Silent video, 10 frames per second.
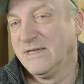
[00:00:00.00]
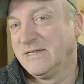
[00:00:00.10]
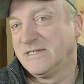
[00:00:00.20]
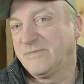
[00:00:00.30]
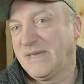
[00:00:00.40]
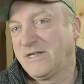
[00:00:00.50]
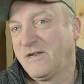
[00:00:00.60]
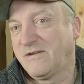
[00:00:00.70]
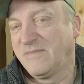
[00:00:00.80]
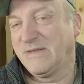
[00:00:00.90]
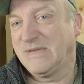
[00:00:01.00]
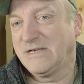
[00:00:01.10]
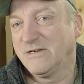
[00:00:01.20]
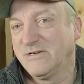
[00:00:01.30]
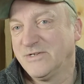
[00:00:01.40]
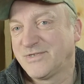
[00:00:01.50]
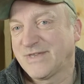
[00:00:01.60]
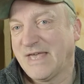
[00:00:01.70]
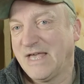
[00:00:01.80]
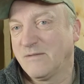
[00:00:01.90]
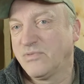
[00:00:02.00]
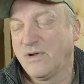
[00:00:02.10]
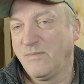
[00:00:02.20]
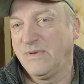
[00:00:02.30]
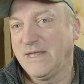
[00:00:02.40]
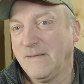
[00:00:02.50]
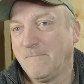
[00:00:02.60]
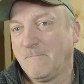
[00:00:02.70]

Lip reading: and spend a lot of money, because I'll probably